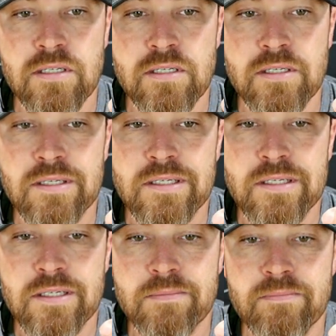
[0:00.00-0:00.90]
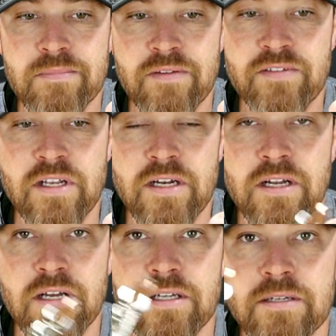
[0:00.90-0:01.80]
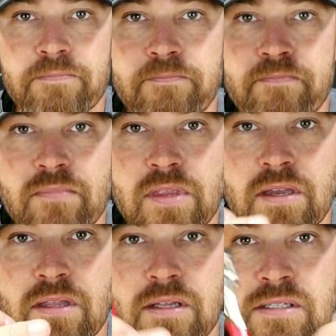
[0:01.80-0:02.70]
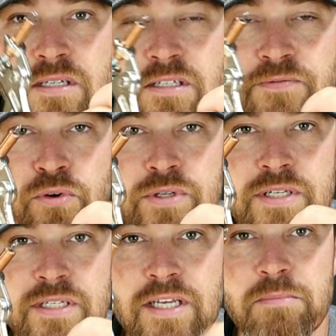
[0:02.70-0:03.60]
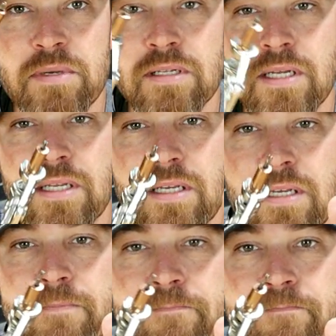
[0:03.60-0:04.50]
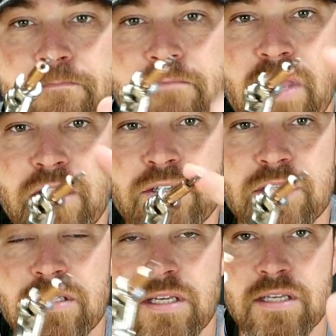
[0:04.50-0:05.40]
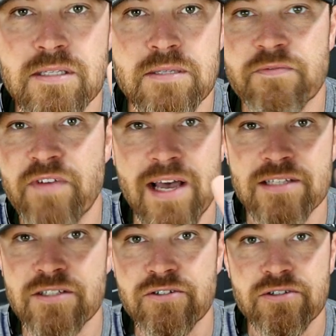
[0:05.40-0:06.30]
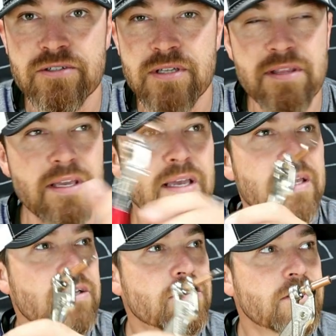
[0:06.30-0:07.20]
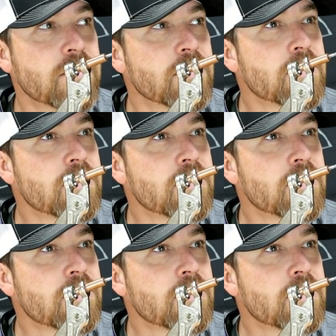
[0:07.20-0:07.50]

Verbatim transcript: I've done it on the 64 C10 build I did. I used this thing as fasteners. I think it held